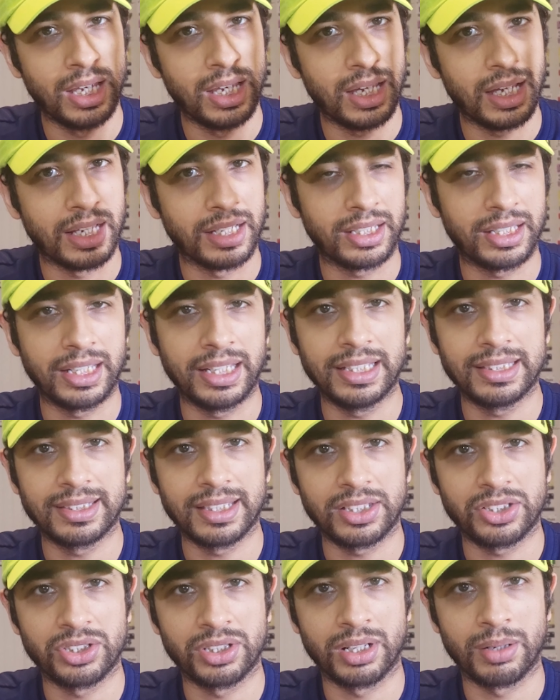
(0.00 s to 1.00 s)
And key
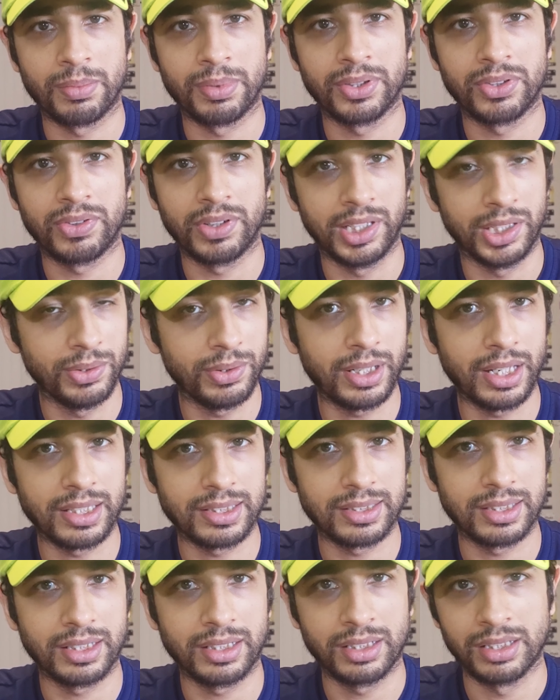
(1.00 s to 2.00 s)
session number three, you
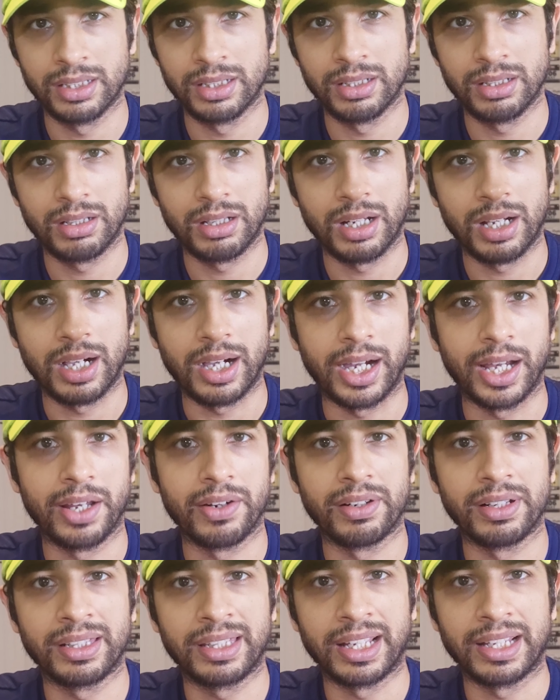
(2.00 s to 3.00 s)
guessed it,
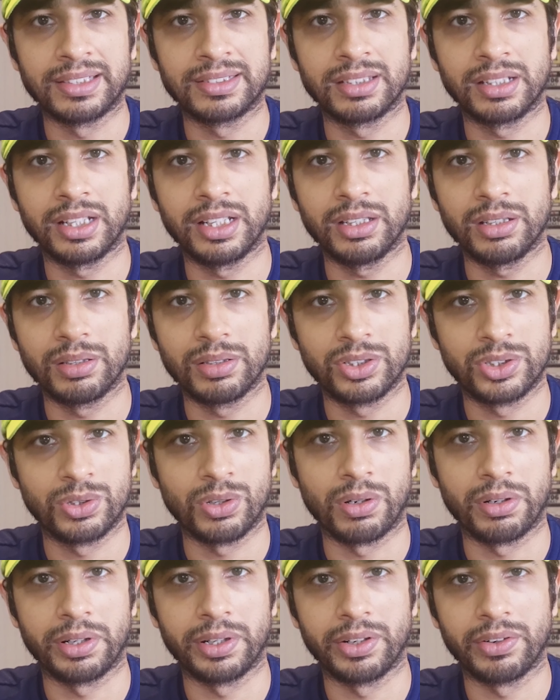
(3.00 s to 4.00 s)
higher intensity,
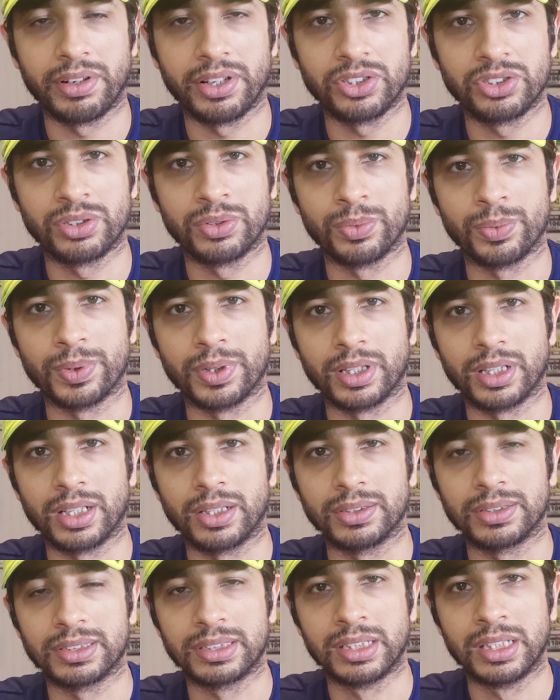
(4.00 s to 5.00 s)
shorter duration
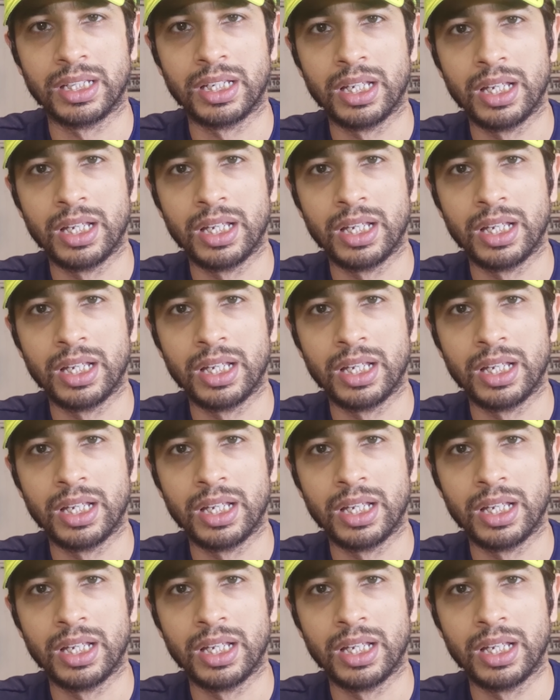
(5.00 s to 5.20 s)
workouts.